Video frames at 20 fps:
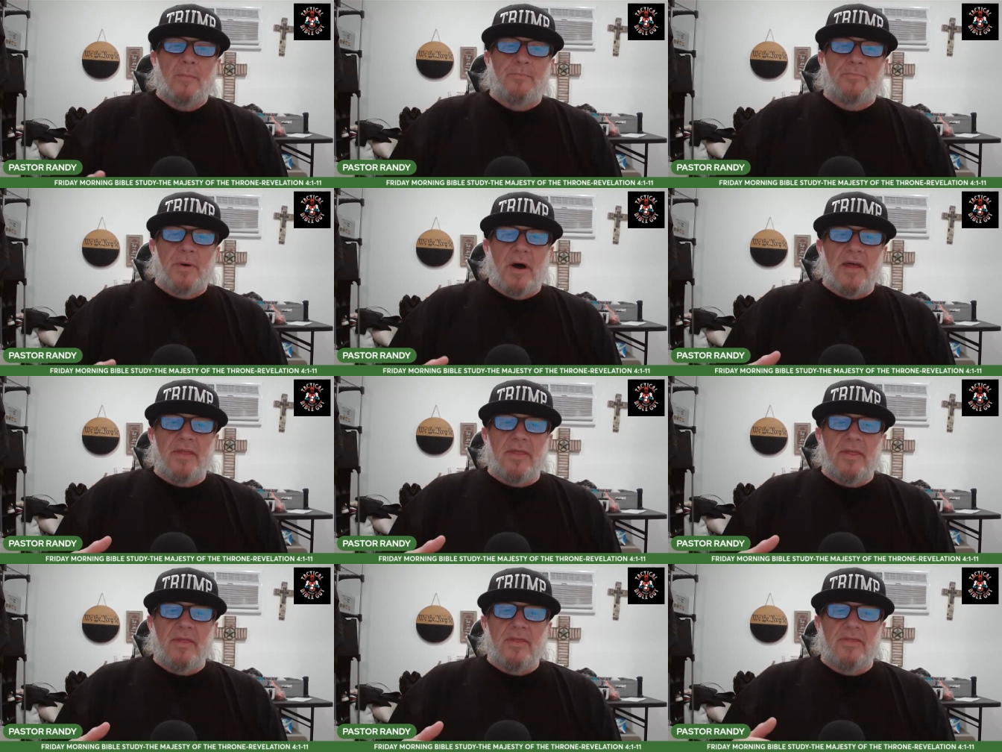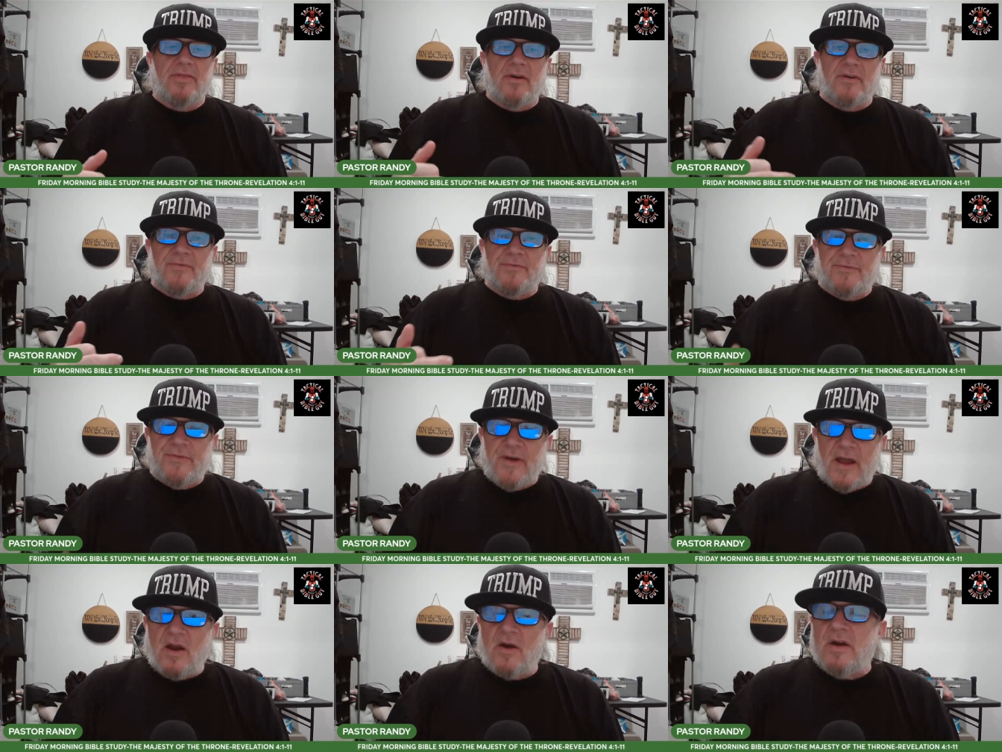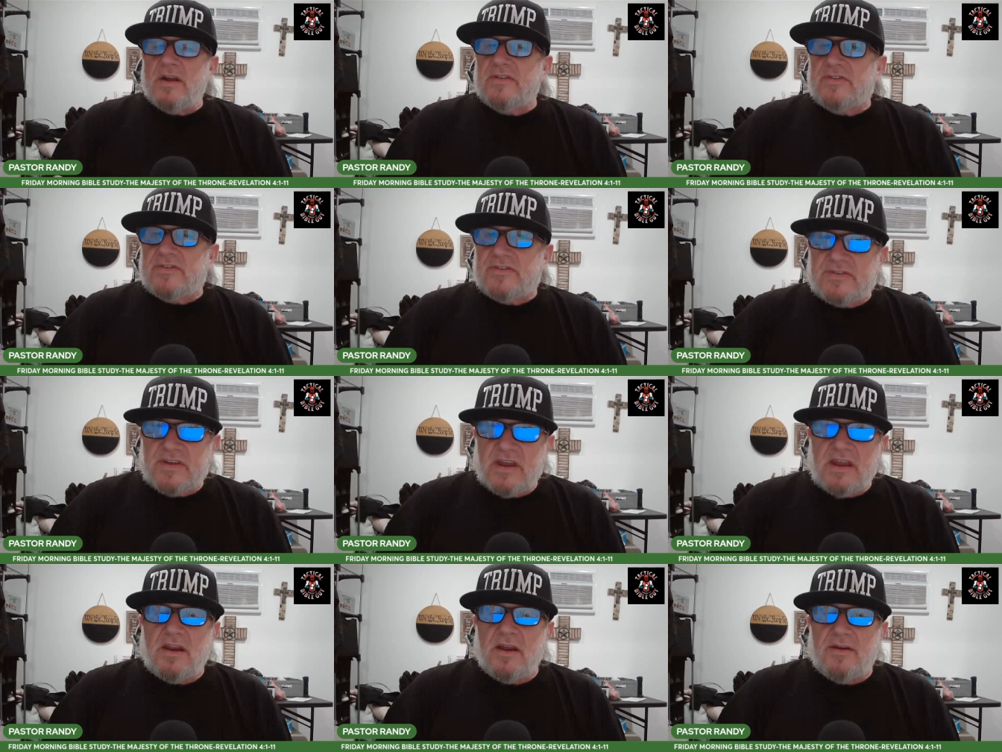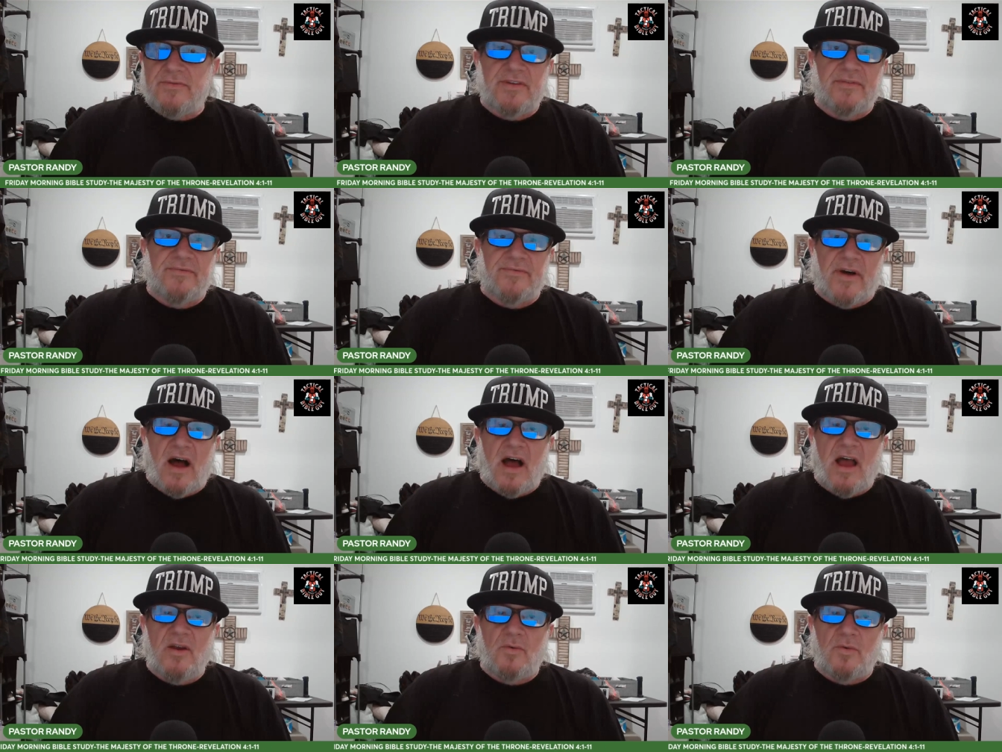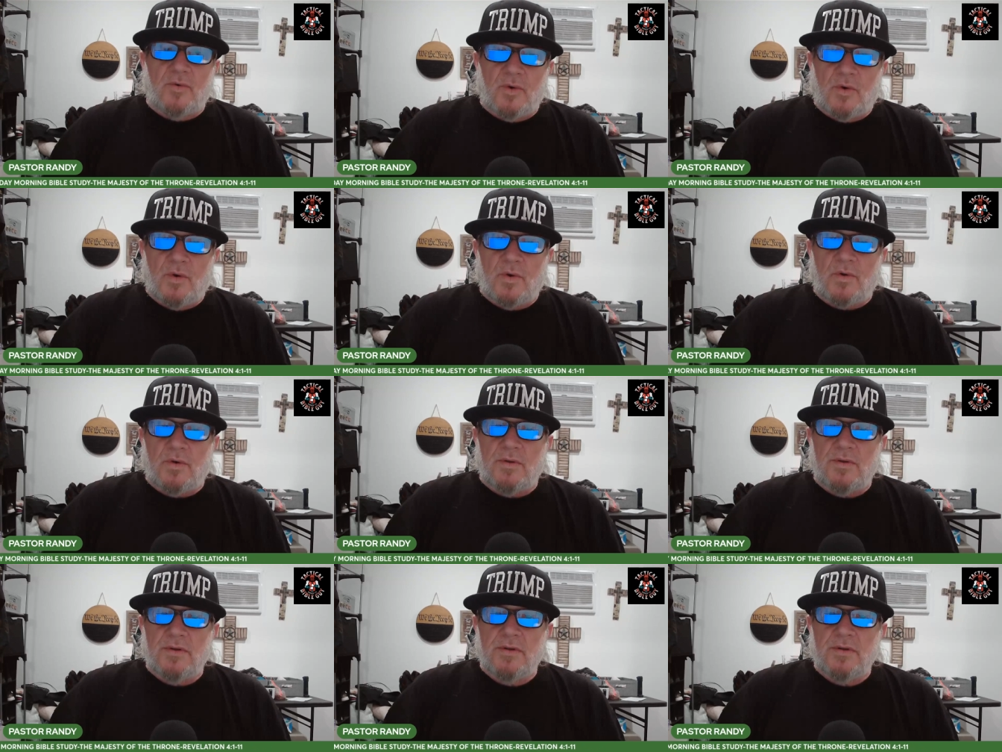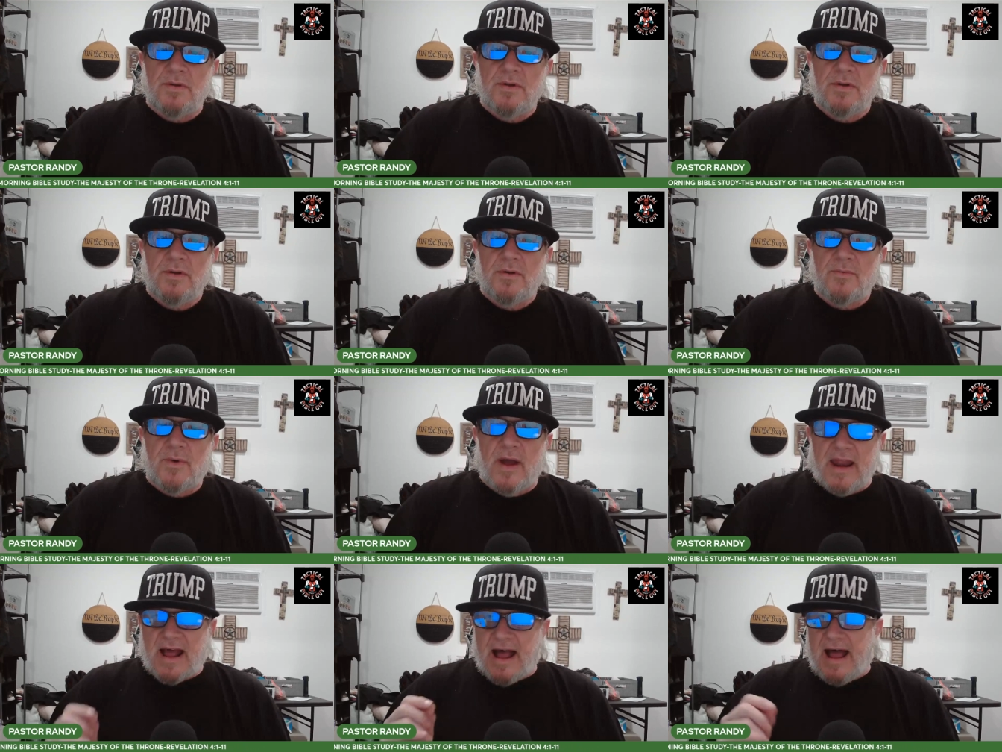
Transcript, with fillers: but the very seat of divine rule, right?